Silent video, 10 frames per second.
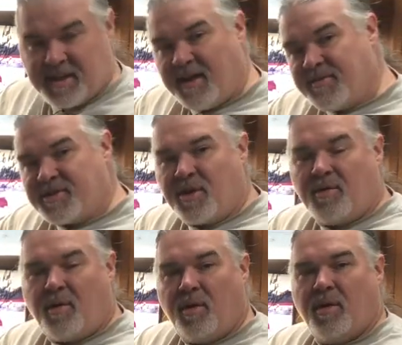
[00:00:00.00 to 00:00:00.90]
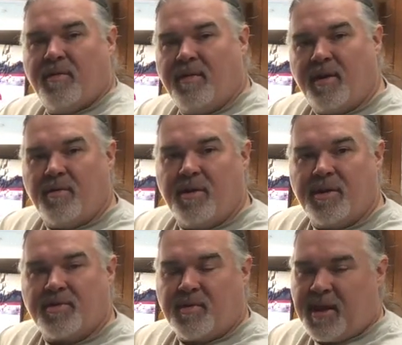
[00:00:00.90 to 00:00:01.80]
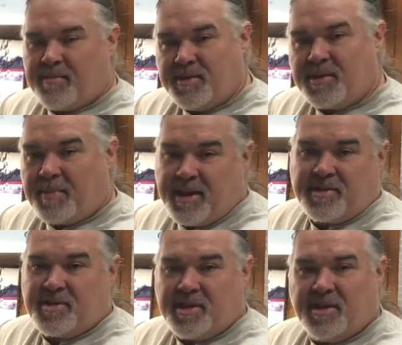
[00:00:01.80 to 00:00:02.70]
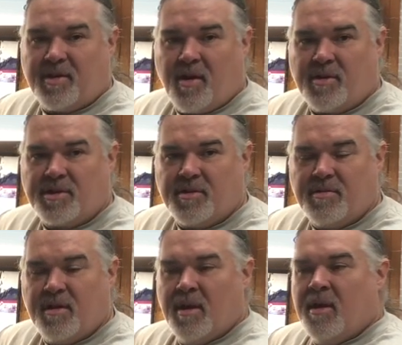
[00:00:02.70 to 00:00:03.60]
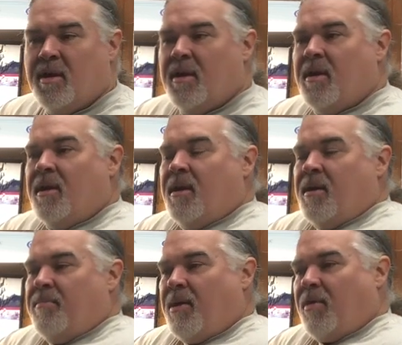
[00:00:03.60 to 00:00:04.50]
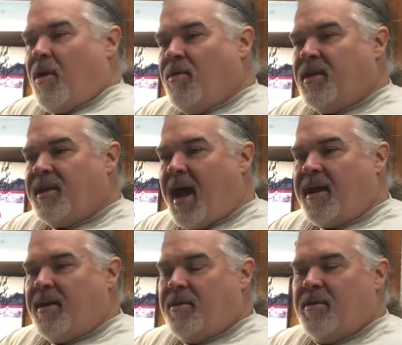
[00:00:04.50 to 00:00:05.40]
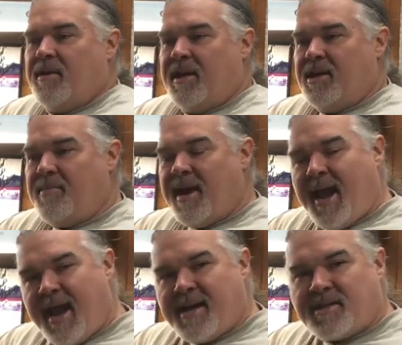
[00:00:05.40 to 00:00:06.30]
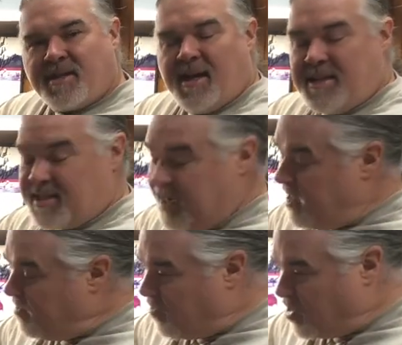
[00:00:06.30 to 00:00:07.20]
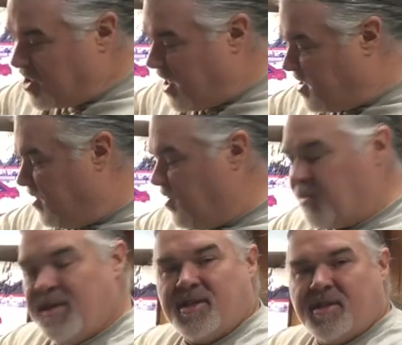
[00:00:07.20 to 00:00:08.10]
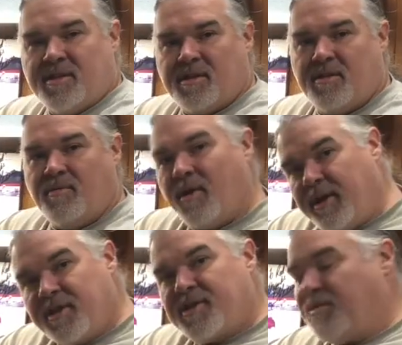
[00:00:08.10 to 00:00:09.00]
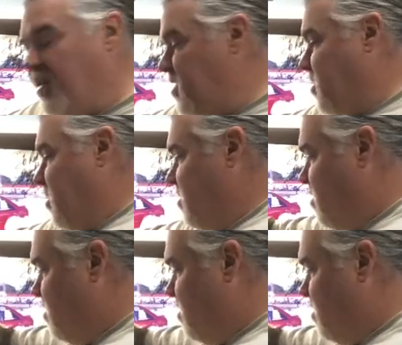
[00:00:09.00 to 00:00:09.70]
Kevin's gonna roll over there with us. We gotta put the passenger seat in the car too. But we're going to the dyno. And you may ask, I said, for scientific reasons. Well, here's the reason.